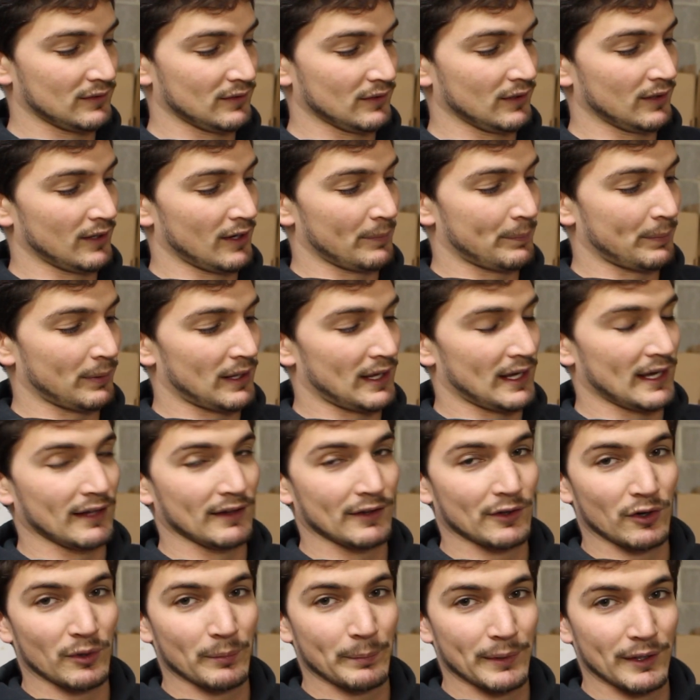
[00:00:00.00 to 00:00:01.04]
I'm going to apply a
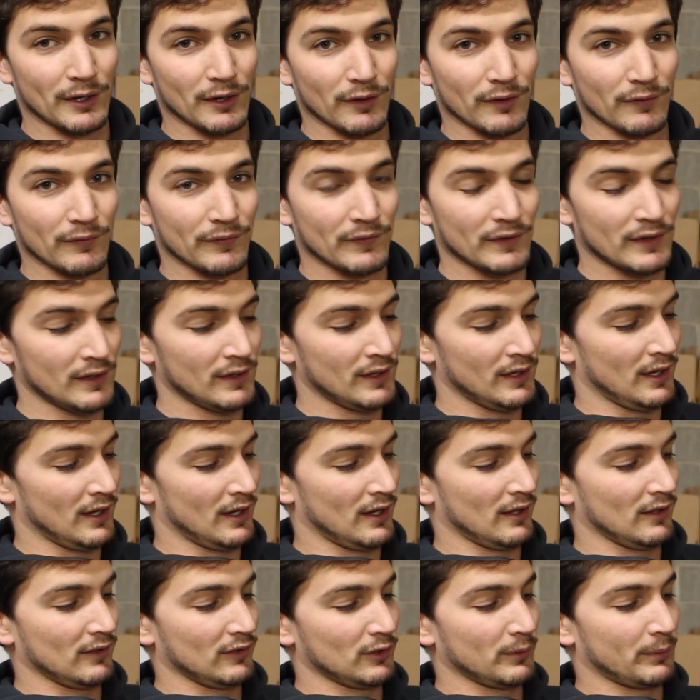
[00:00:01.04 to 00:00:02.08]
little bit of
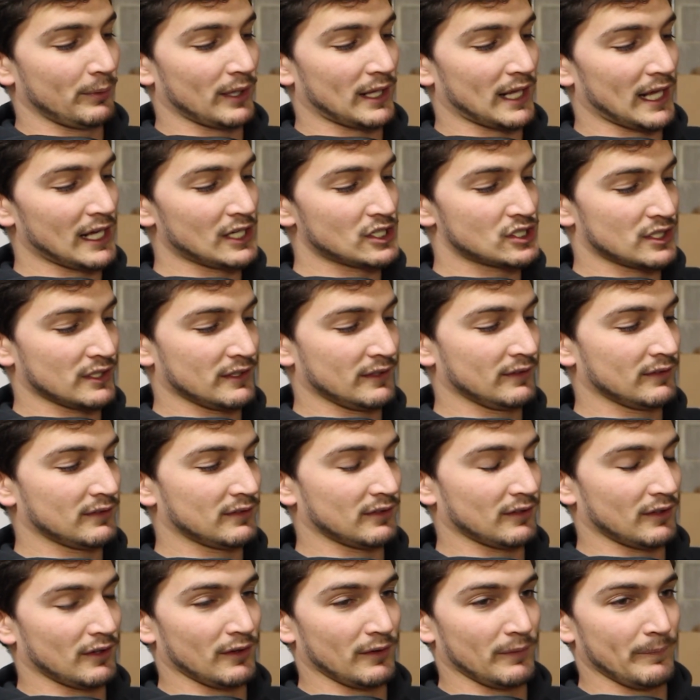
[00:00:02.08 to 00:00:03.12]
lubrication,
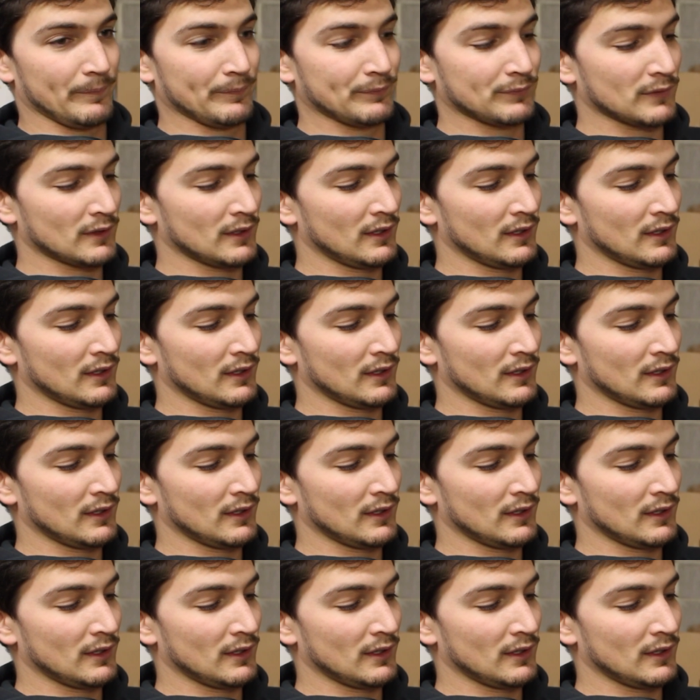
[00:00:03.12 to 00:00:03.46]
some